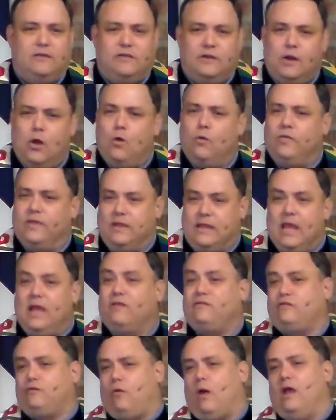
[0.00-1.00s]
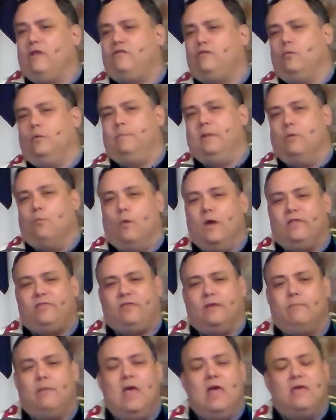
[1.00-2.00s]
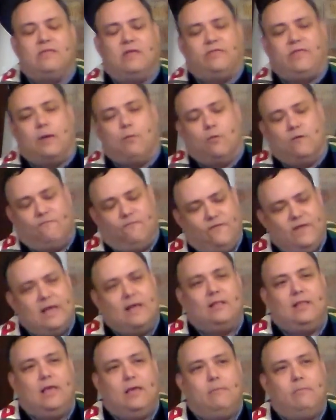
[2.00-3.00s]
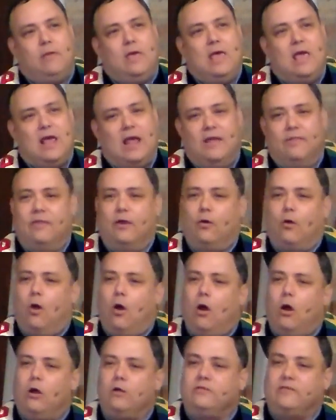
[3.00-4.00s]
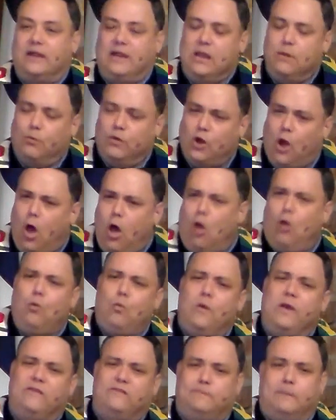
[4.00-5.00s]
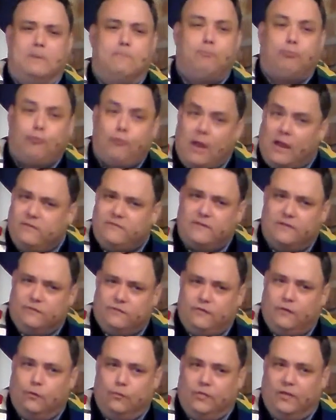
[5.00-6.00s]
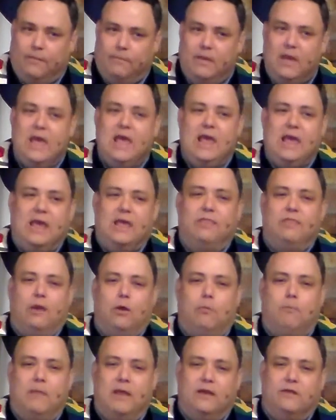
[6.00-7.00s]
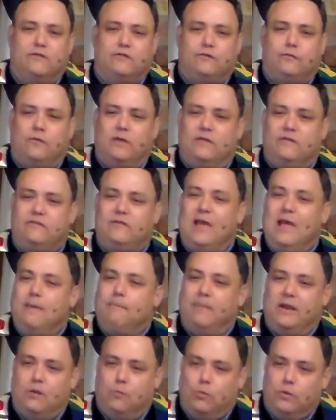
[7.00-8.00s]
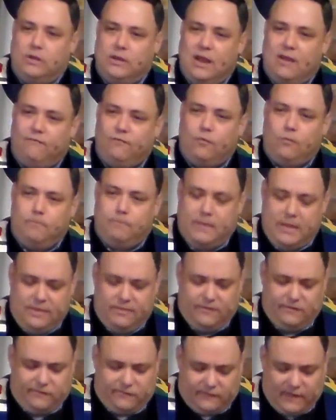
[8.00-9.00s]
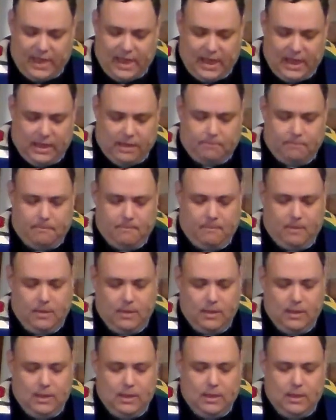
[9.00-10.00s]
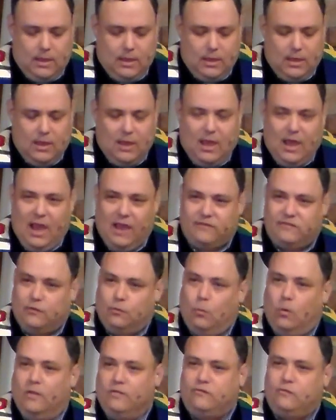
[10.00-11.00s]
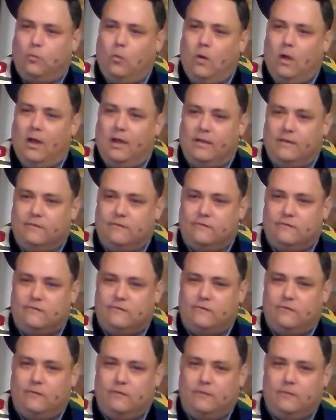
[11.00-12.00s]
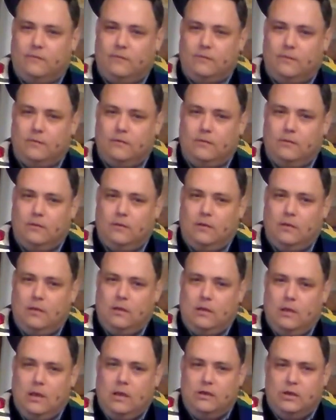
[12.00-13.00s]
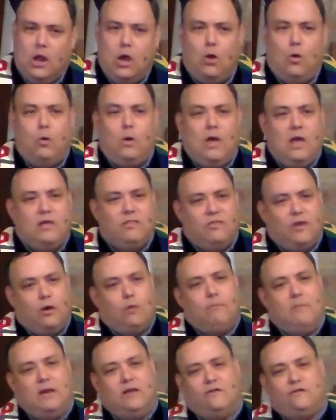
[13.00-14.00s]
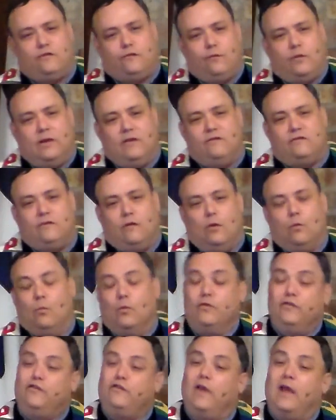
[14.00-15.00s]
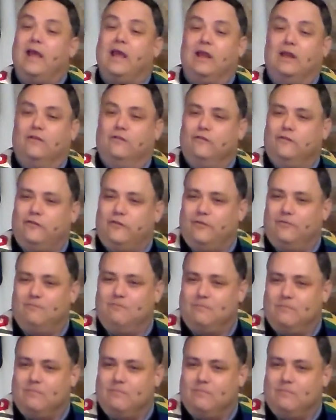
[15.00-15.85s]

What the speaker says: And to know that, yes, Christ would be with them, that they would feel him in their heart, that he would always be present to them in their ministries, but it would never be the same as it once was. No, their ministries would change.